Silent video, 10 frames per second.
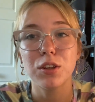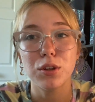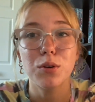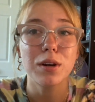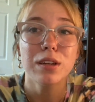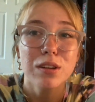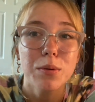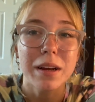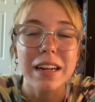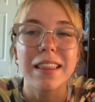you can do
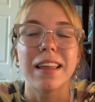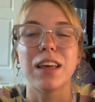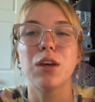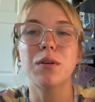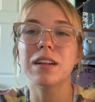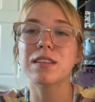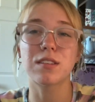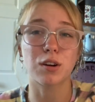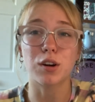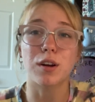anything. You can
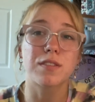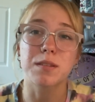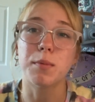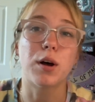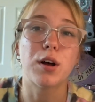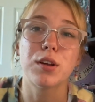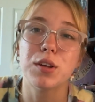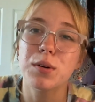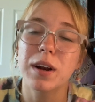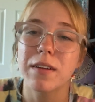start off small.
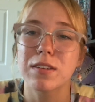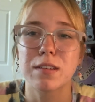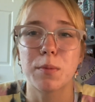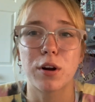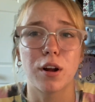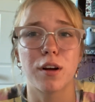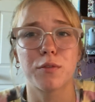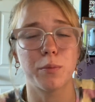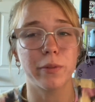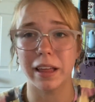You don't have to start off
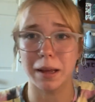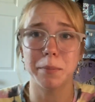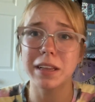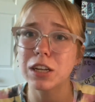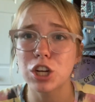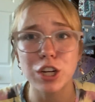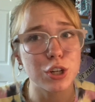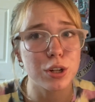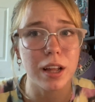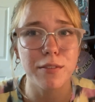like completely
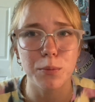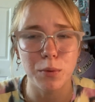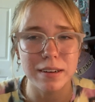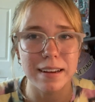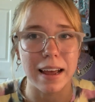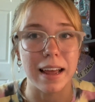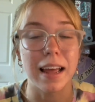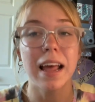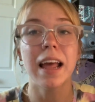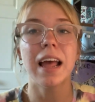changing your life in one
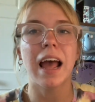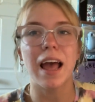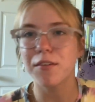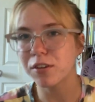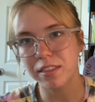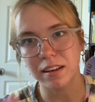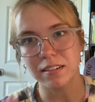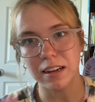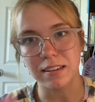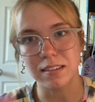day. Everything
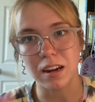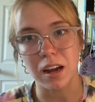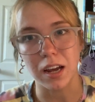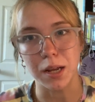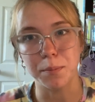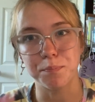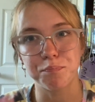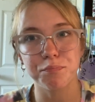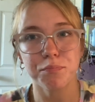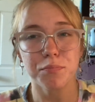takes time.
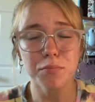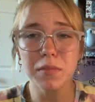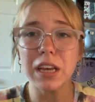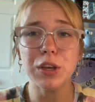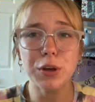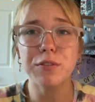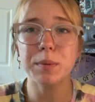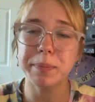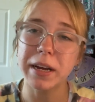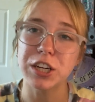You have to
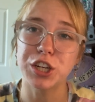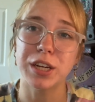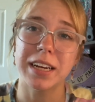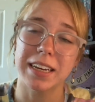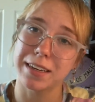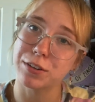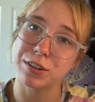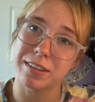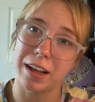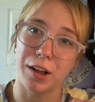be patient and give
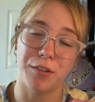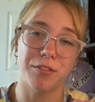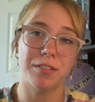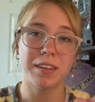yourself